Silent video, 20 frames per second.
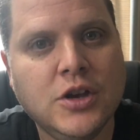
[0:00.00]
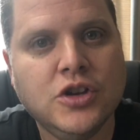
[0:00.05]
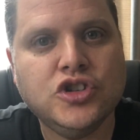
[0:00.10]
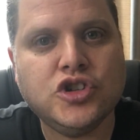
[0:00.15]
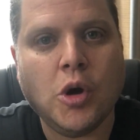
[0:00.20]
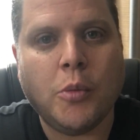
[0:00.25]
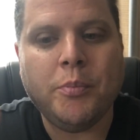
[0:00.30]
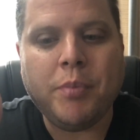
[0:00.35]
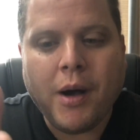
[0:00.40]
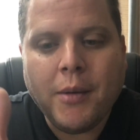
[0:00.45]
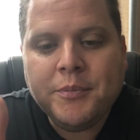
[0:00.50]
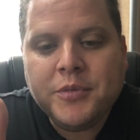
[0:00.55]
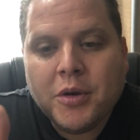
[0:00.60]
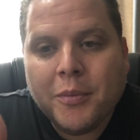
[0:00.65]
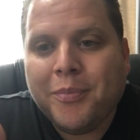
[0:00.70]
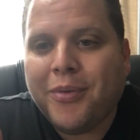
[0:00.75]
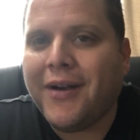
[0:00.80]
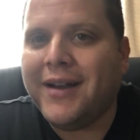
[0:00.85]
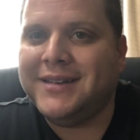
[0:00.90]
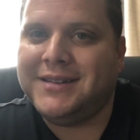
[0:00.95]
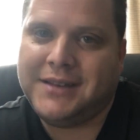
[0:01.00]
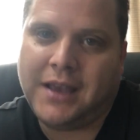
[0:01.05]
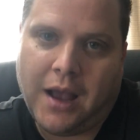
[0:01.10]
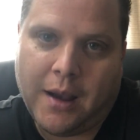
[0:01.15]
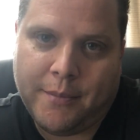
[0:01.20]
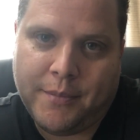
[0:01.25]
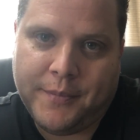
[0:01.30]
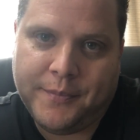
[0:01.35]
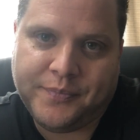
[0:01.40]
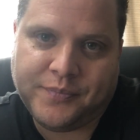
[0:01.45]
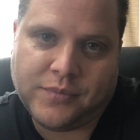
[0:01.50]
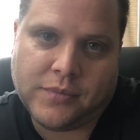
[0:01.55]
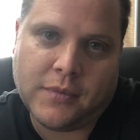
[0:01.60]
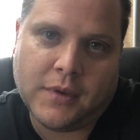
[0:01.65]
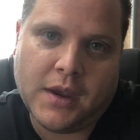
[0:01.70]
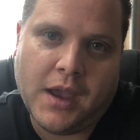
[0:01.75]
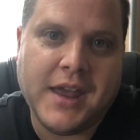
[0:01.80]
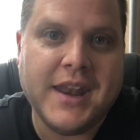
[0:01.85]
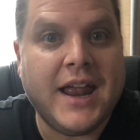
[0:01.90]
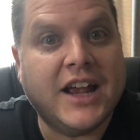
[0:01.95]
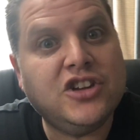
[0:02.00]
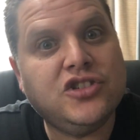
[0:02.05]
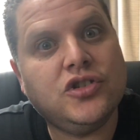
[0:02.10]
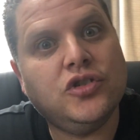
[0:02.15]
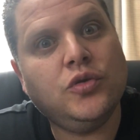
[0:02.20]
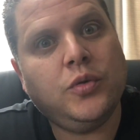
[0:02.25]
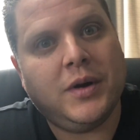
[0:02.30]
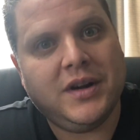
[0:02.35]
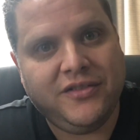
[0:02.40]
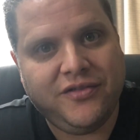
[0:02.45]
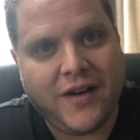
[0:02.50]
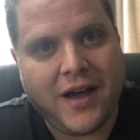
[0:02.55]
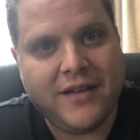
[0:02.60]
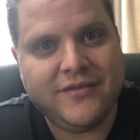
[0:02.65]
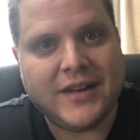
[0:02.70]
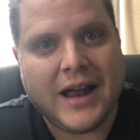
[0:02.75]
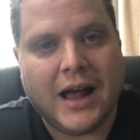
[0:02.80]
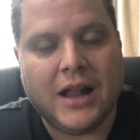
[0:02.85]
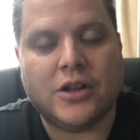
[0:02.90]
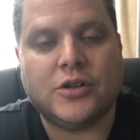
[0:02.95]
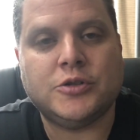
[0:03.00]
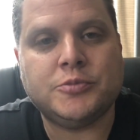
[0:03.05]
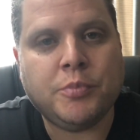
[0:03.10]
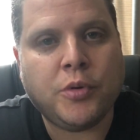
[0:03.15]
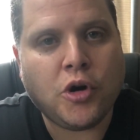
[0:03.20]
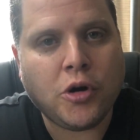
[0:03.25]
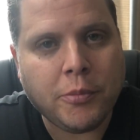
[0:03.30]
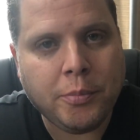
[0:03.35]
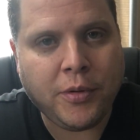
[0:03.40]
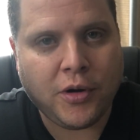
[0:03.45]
So bump your price up, an extra twenty five dollars per